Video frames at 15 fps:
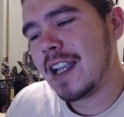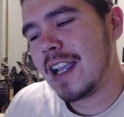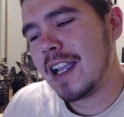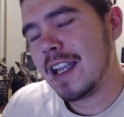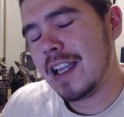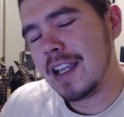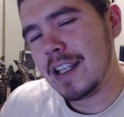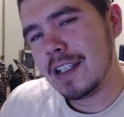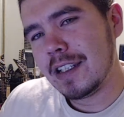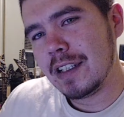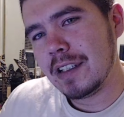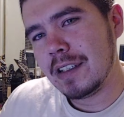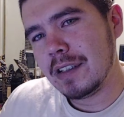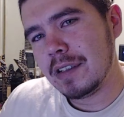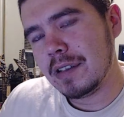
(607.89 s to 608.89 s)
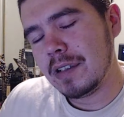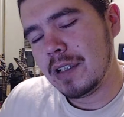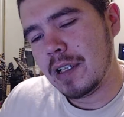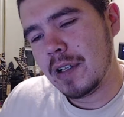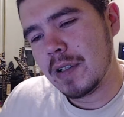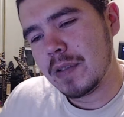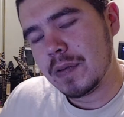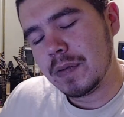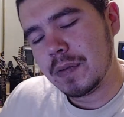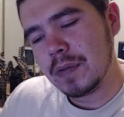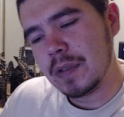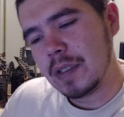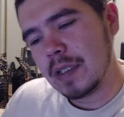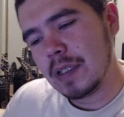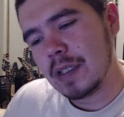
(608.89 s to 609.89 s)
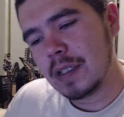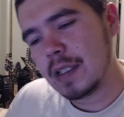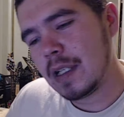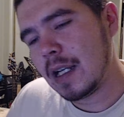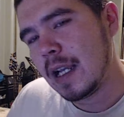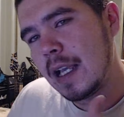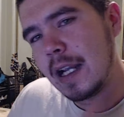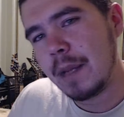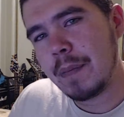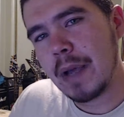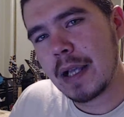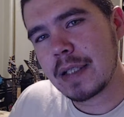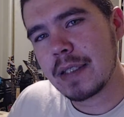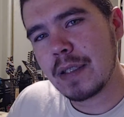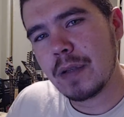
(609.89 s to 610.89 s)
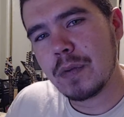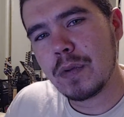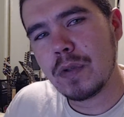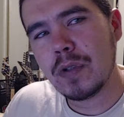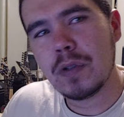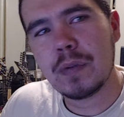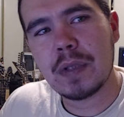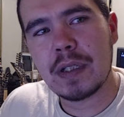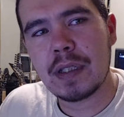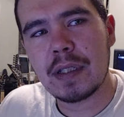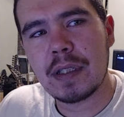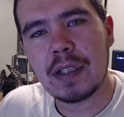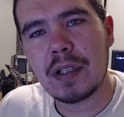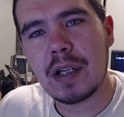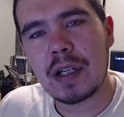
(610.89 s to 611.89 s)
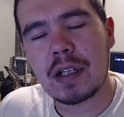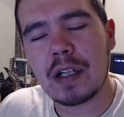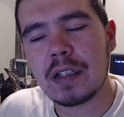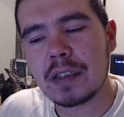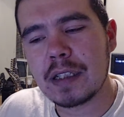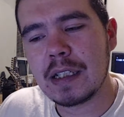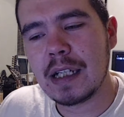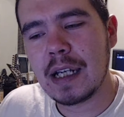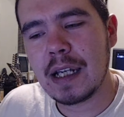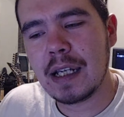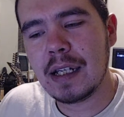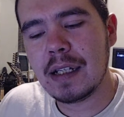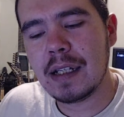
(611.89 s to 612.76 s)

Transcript: and you know, I headed back to the room, and you know, I called it a night.